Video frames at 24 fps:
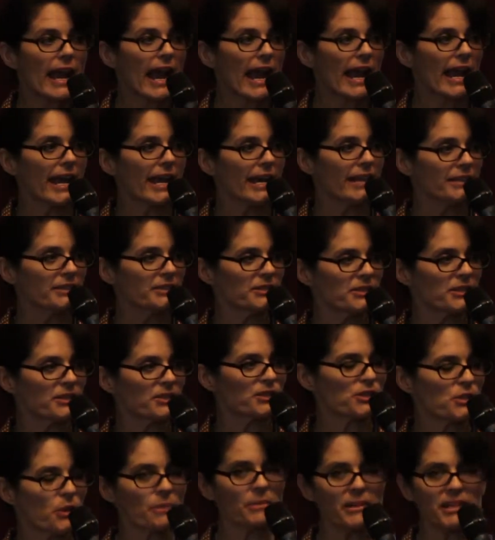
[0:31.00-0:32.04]
And
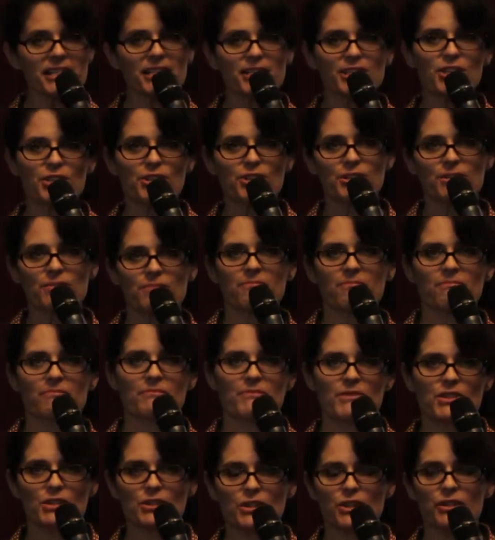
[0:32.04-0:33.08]
so I'm going to just
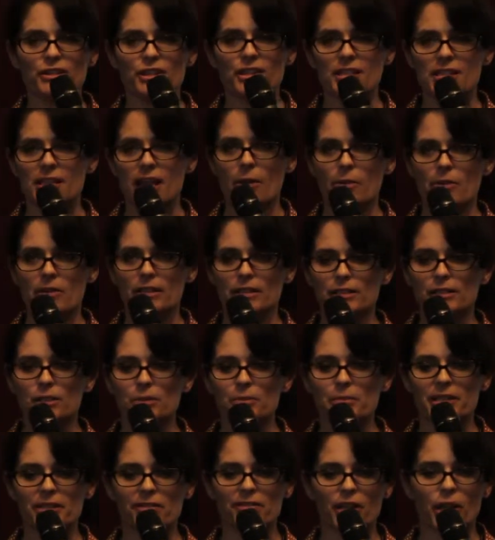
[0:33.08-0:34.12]
start this out with a little
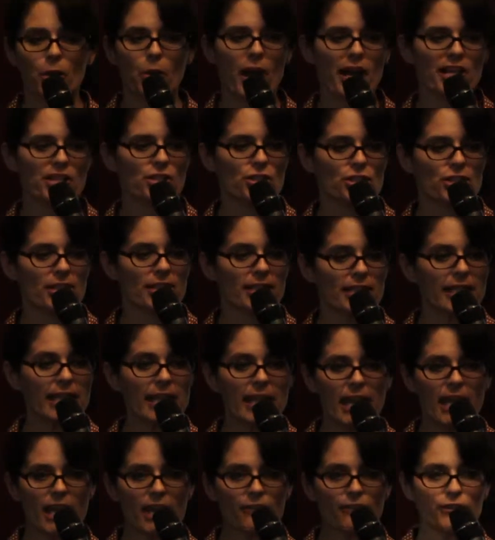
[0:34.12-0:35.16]
bit of a question.
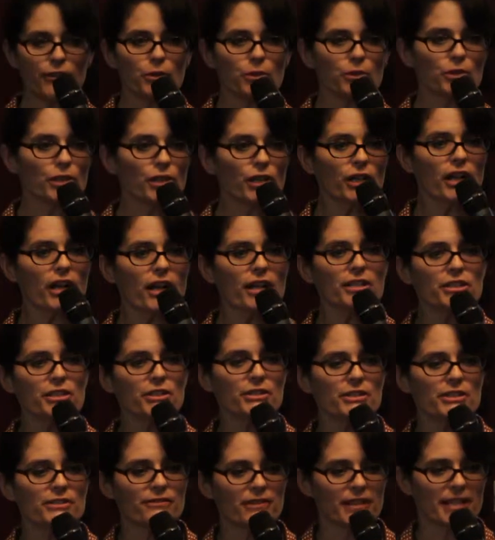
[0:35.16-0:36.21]
If you look on
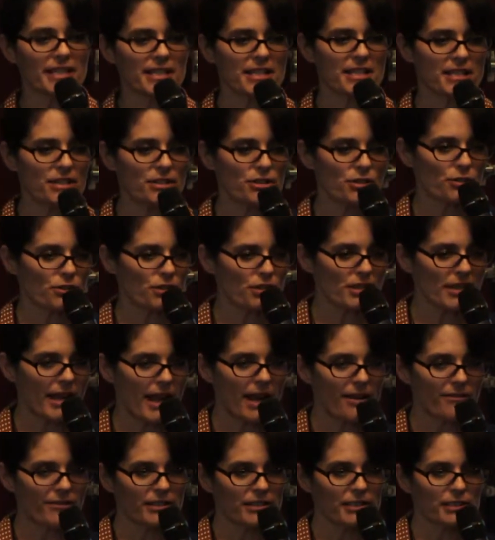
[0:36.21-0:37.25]
your devices, you should
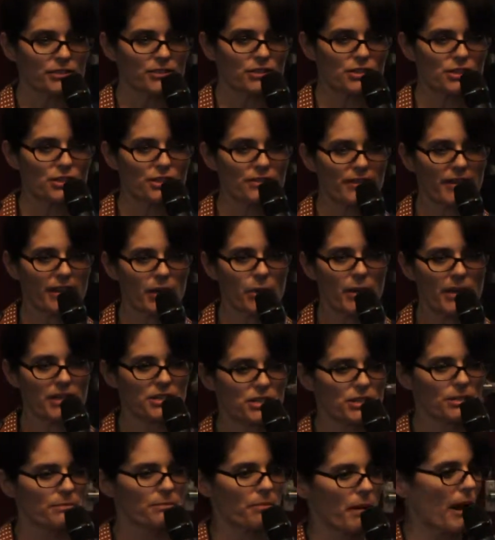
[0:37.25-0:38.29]
have a little survey
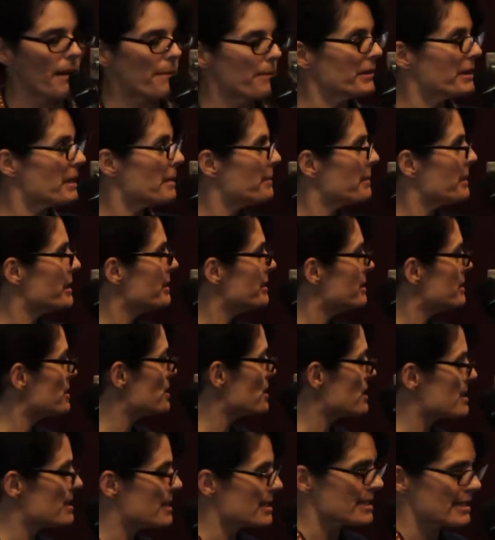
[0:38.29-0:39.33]
question popping up here in
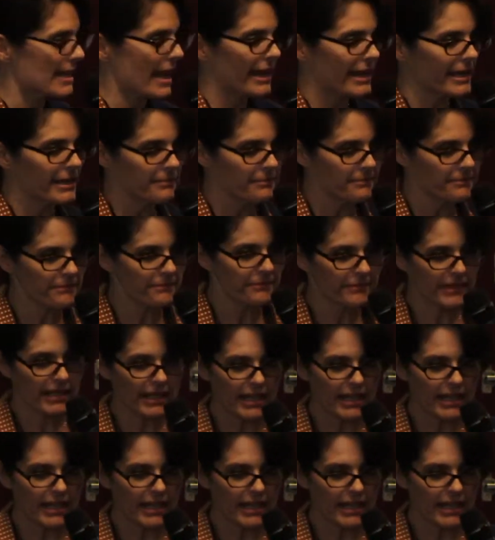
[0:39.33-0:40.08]
just a second.